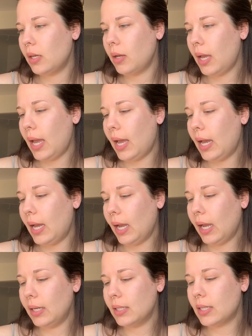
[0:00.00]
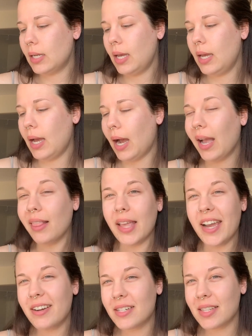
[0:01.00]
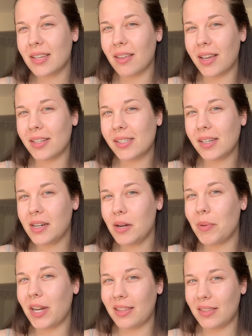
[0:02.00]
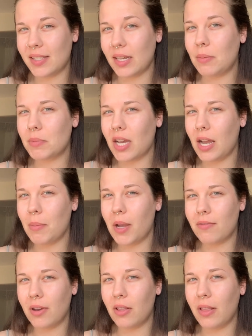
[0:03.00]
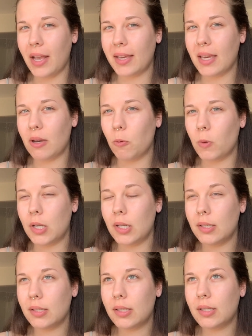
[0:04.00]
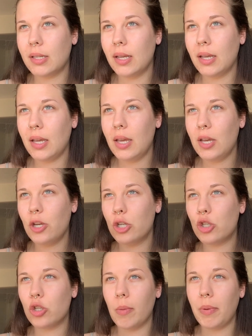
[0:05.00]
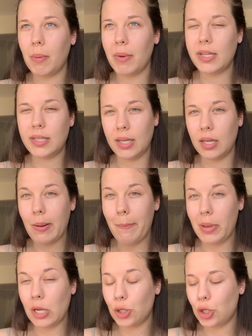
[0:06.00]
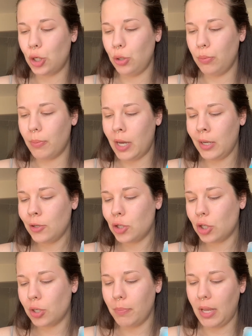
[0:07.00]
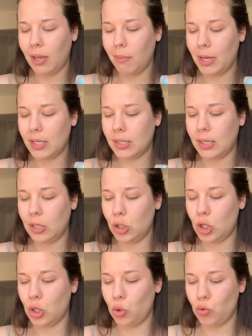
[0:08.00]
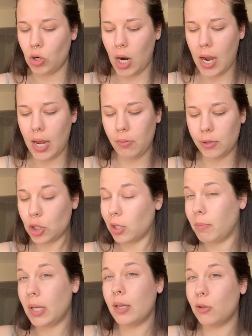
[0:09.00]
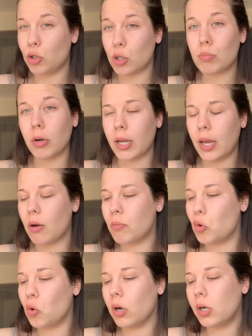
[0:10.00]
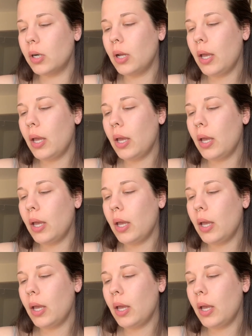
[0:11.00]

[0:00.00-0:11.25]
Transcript: And I liked the cleanser, but at the same time, I felt like it was stripping my skin a bit too much, making my skin too dry, which can make you just break out more.